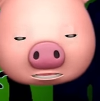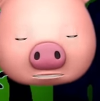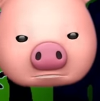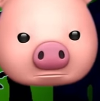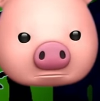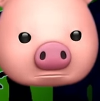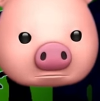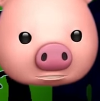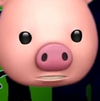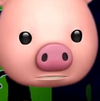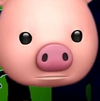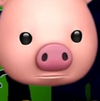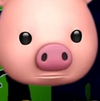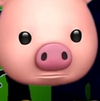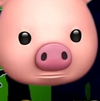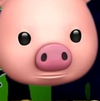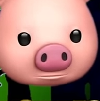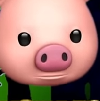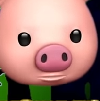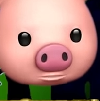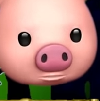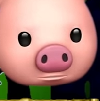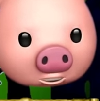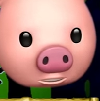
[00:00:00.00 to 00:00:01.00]
this
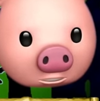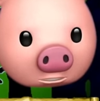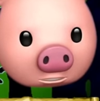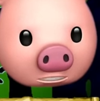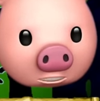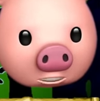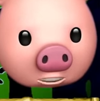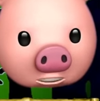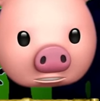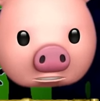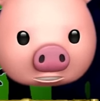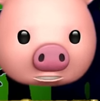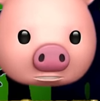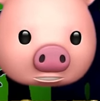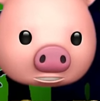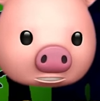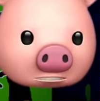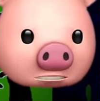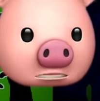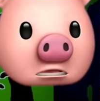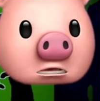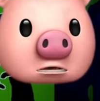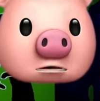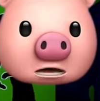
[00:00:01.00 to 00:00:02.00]
before, so
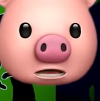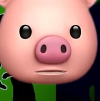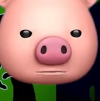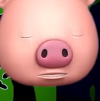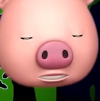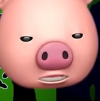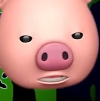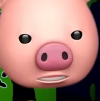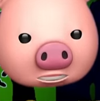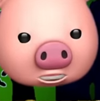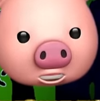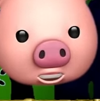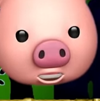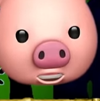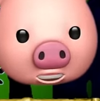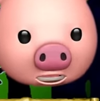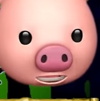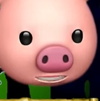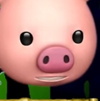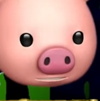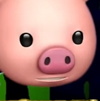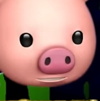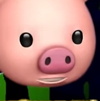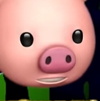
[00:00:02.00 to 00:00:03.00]
it's the graveyard
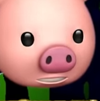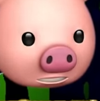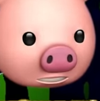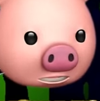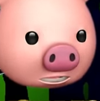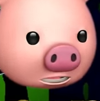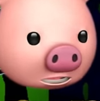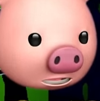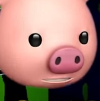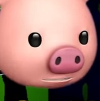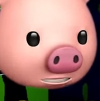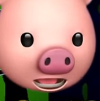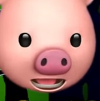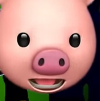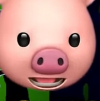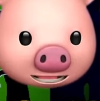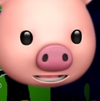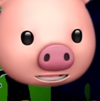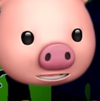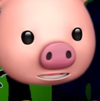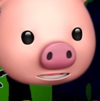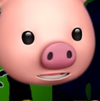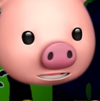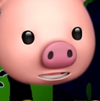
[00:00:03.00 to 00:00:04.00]
shift. And the
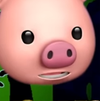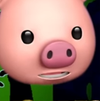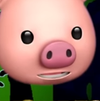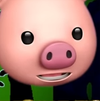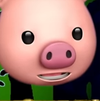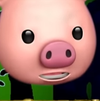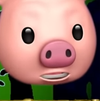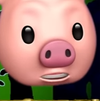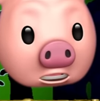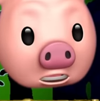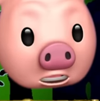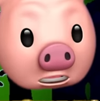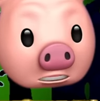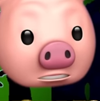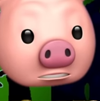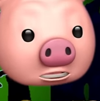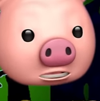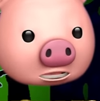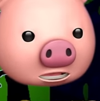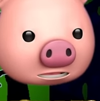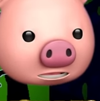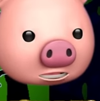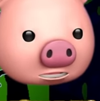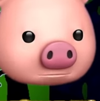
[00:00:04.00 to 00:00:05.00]
Hash-Slinging Slasher clone
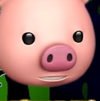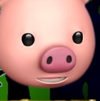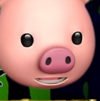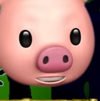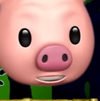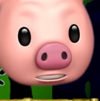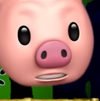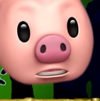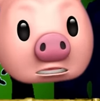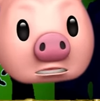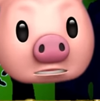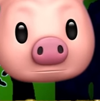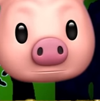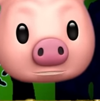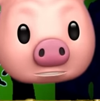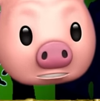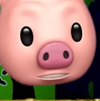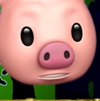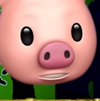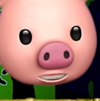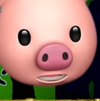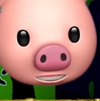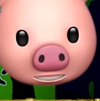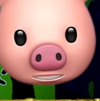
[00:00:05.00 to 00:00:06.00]
shine his spatula just for
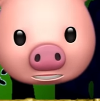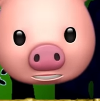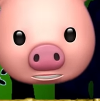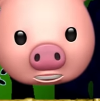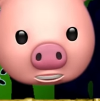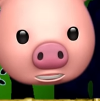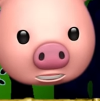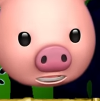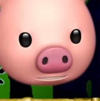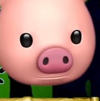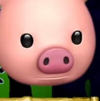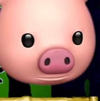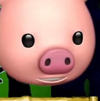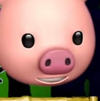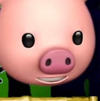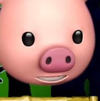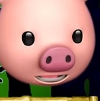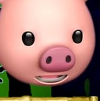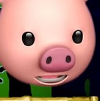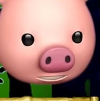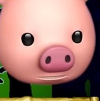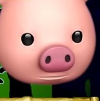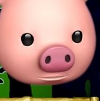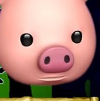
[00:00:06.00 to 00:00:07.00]
this challenge. Fit
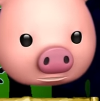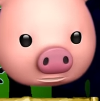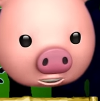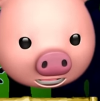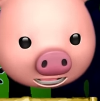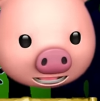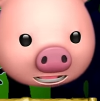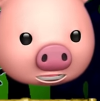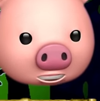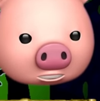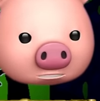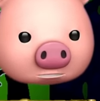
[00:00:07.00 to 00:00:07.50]
and ready